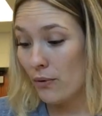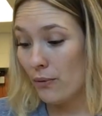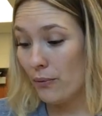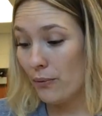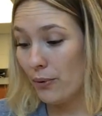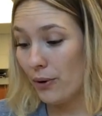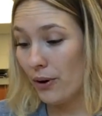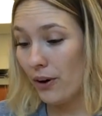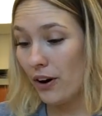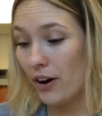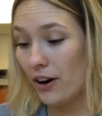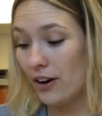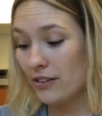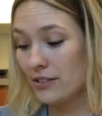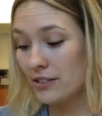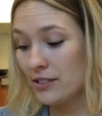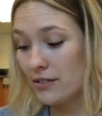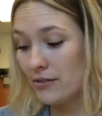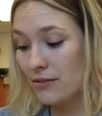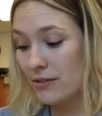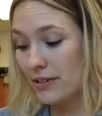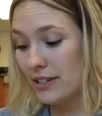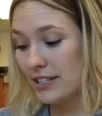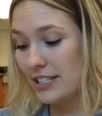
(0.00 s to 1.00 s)
We're
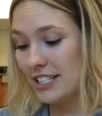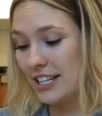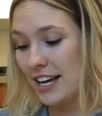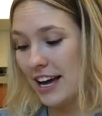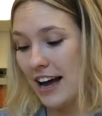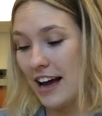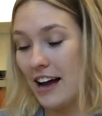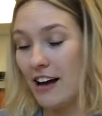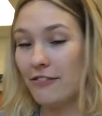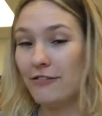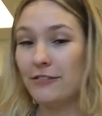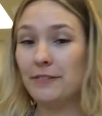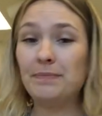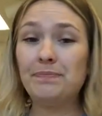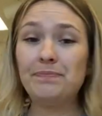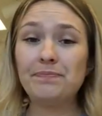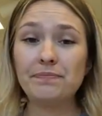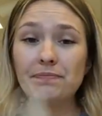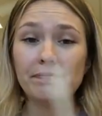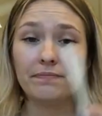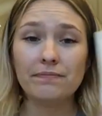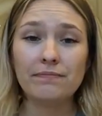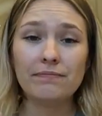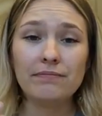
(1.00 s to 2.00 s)
also going to have
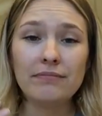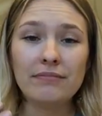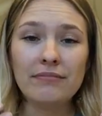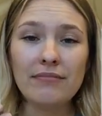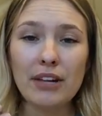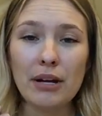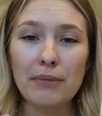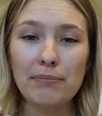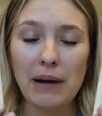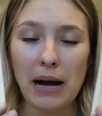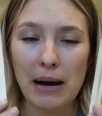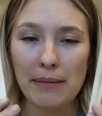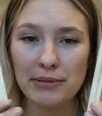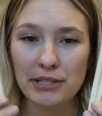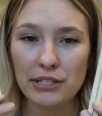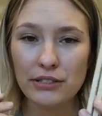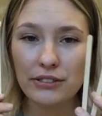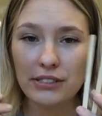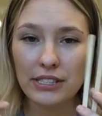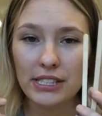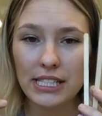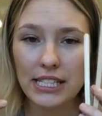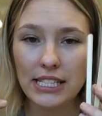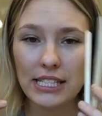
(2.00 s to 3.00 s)

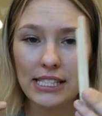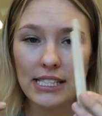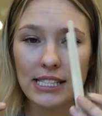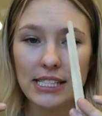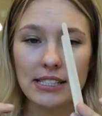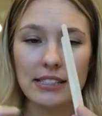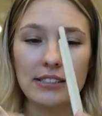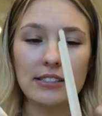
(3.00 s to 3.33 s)
popsicle sticks.